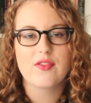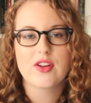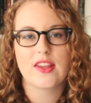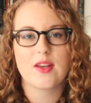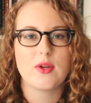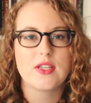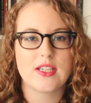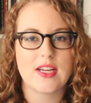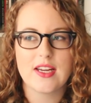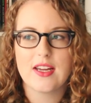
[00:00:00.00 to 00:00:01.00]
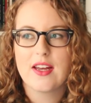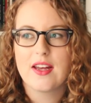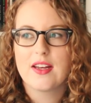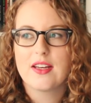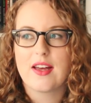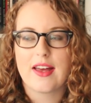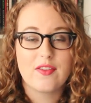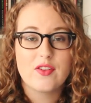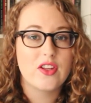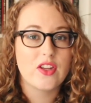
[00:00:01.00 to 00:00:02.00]
Everything that we see and
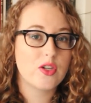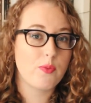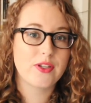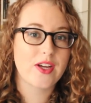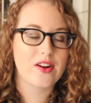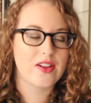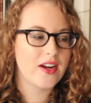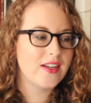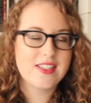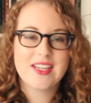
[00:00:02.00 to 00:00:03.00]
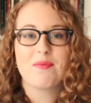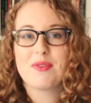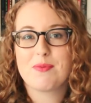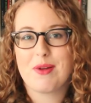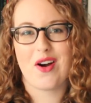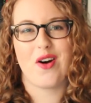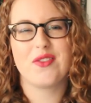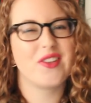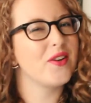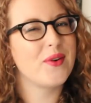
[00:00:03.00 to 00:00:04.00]
everything that she puts out online seems to be
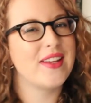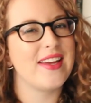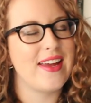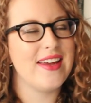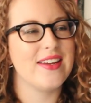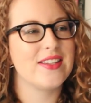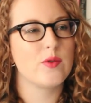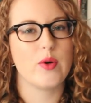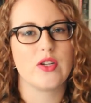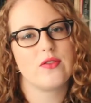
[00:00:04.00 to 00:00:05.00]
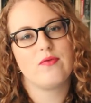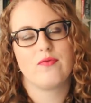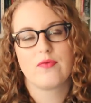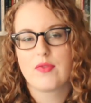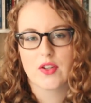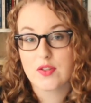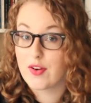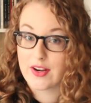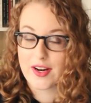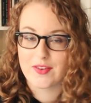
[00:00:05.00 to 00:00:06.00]
all there really is, which feels
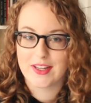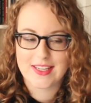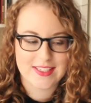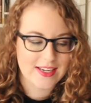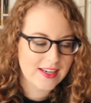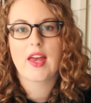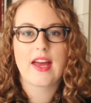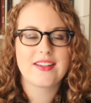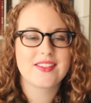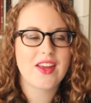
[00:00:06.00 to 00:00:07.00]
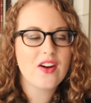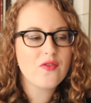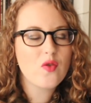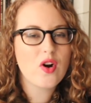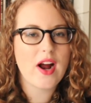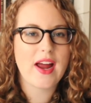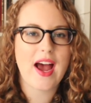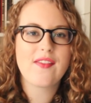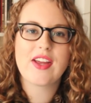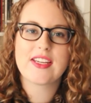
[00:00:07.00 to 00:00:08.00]
very unrealistic. And therefore, I
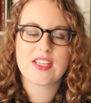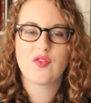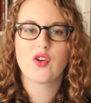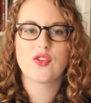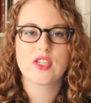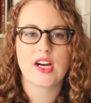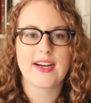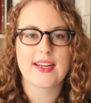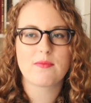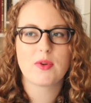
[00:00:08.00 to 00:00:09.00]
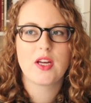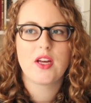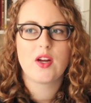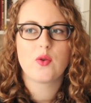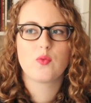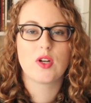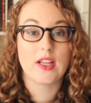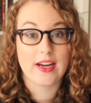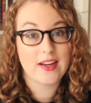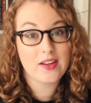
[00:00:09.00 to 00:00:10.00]
have a difficult time
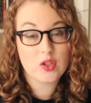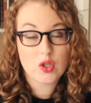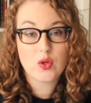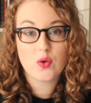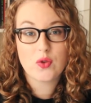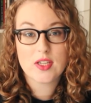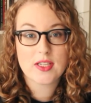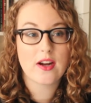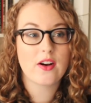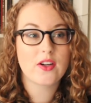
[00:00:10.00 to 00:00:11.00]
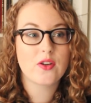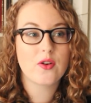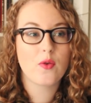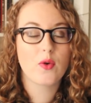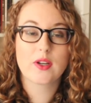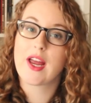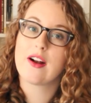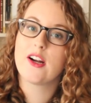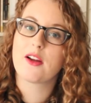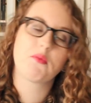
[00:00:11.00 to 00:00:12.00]
relating to this character or
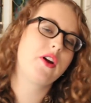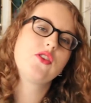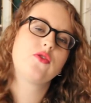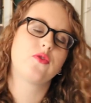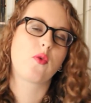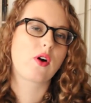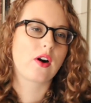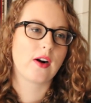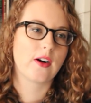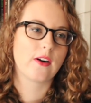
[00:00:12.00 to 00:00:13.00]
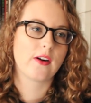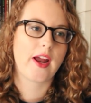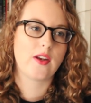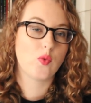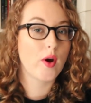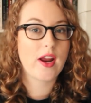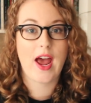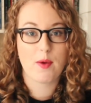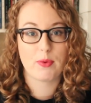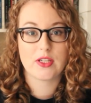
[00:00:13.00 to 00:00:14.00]
caring much for her and what
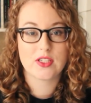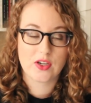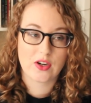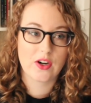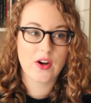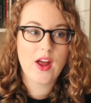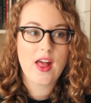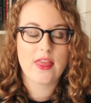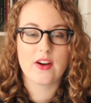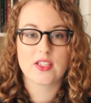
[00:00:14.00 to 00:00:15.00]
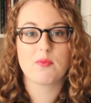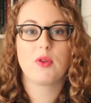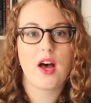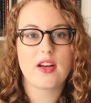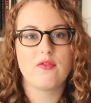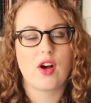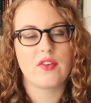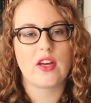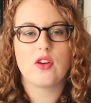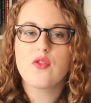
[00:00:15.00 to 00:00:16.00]
happens to her. There is a plot
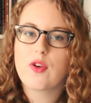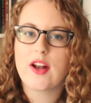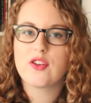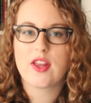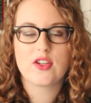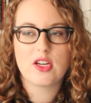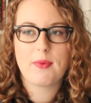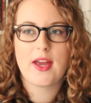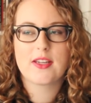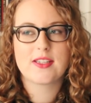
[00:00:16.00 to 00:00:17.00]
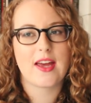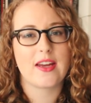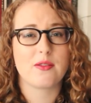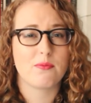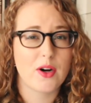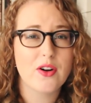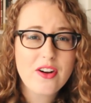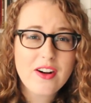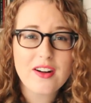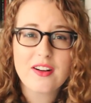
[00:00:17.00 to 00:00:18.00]
involving a new friend that she makes and murder
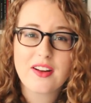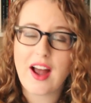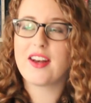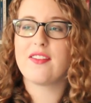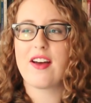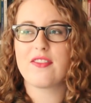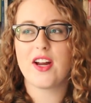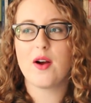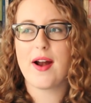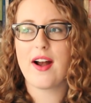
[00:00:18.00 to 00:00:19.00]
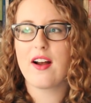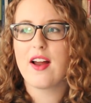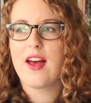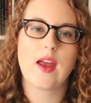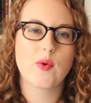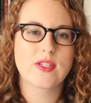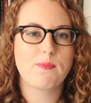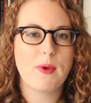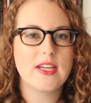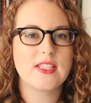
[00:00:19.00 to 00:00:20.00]
kind of out of nowhere. It was a
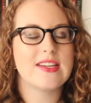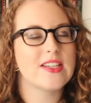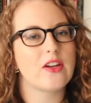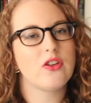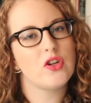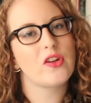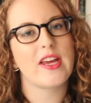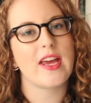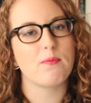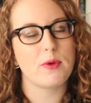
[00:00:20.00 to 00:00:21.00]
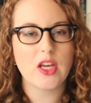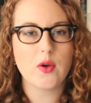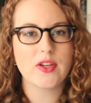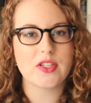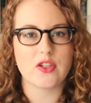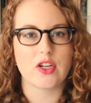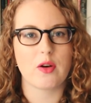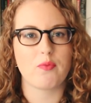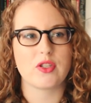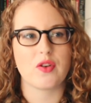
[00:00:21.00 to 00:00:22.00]
bit intentionally ambiguous in
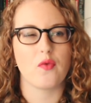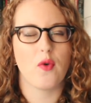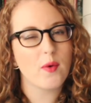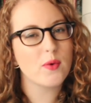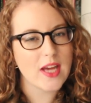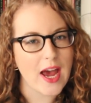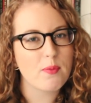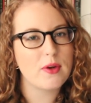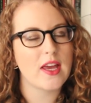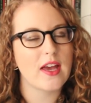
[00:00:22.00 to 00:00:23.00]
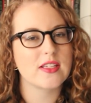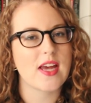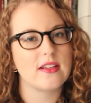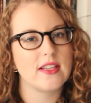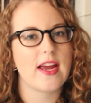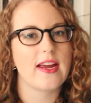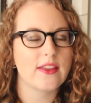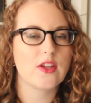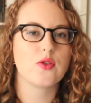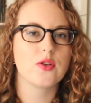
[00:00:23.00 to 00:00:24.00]
terms of what was happening exactly
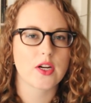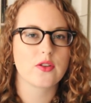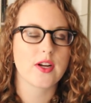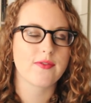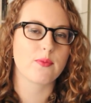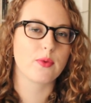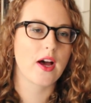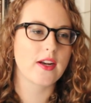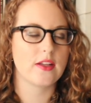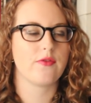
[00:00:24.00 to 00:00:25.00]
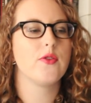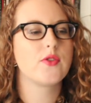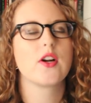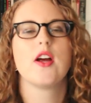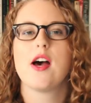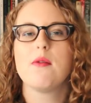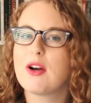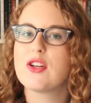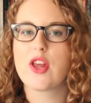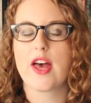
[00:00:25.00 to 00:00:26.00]
and the trajectory of the plot in the future,
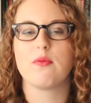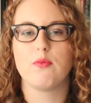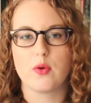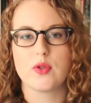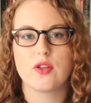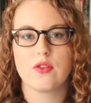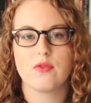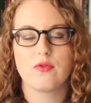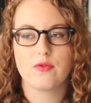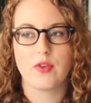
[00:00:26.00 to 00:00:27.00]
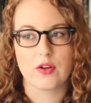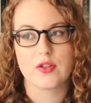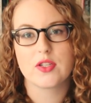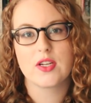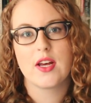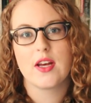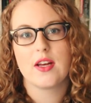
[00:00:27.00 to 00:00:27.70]
much like most first